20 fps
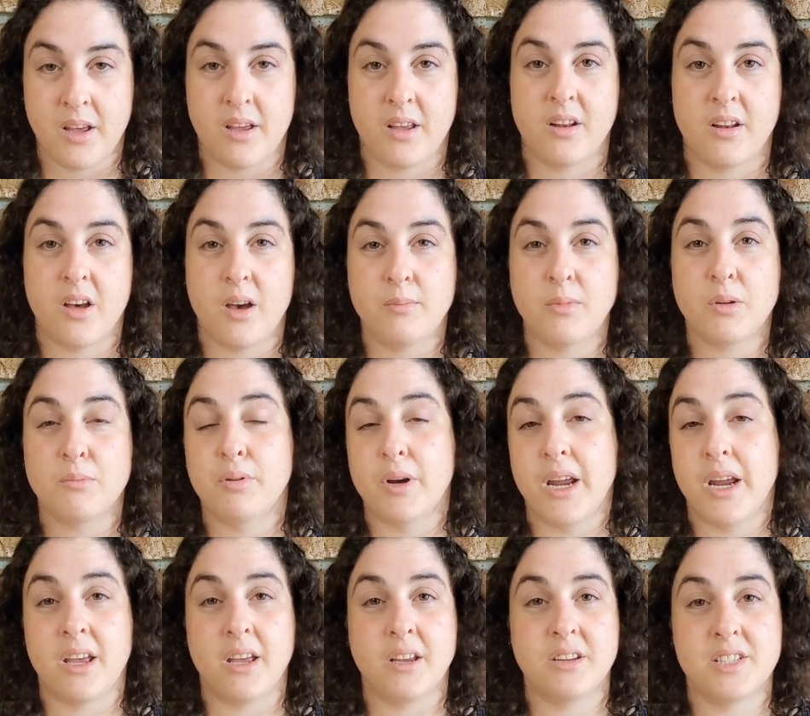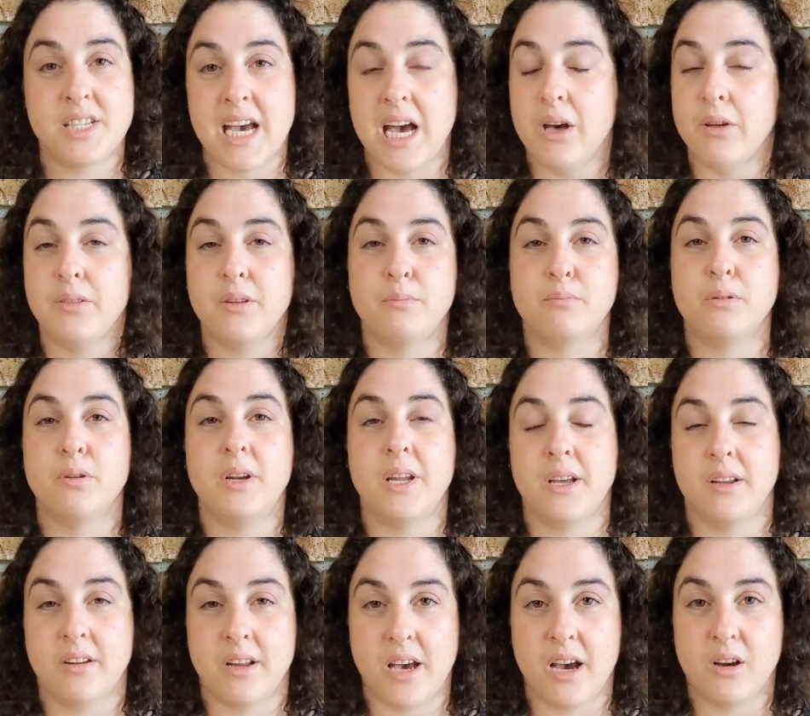Now, I'm not breaking down the
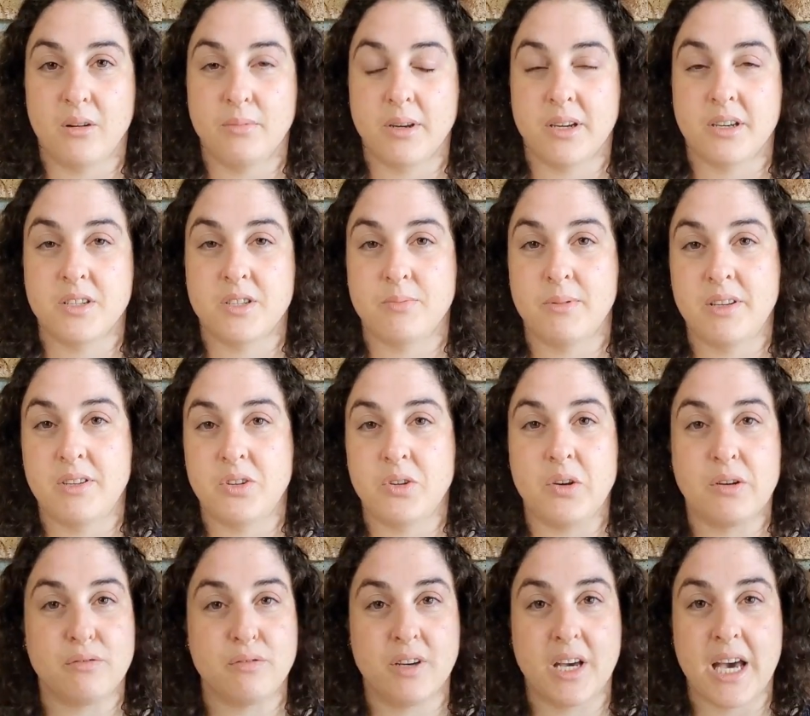pulling now because we do have